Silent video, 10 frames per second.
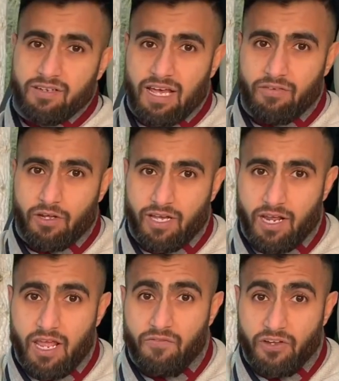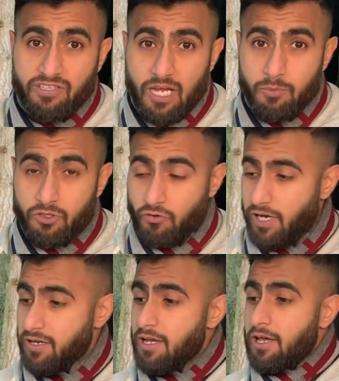now have a look at the infotainment
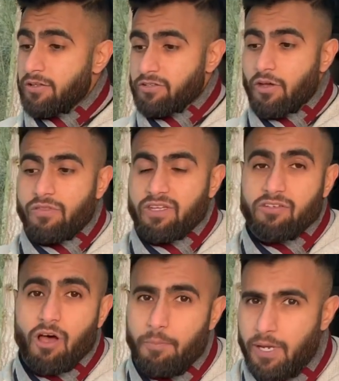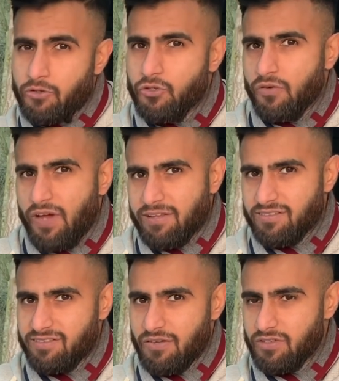screen. So this car being
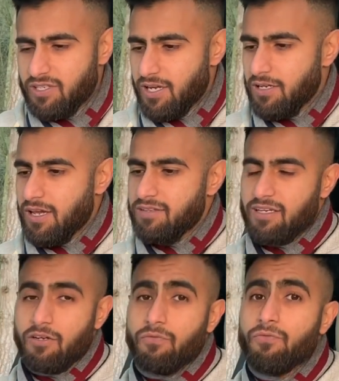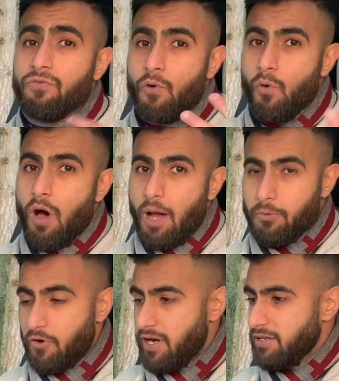2017, it's had a full
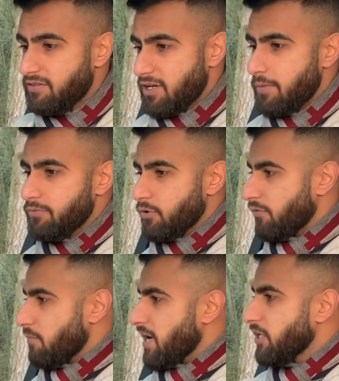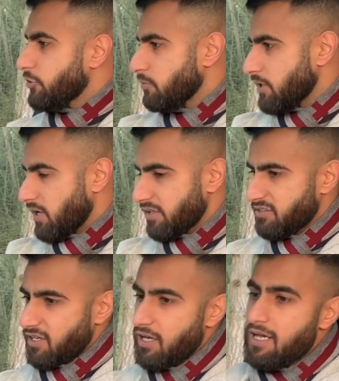upgrade in terms of my instrument
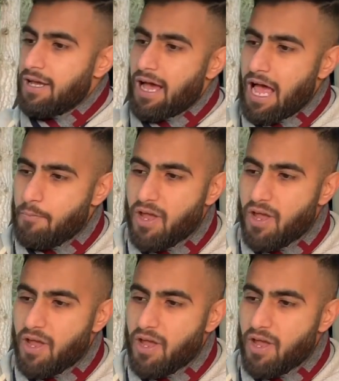cluster and my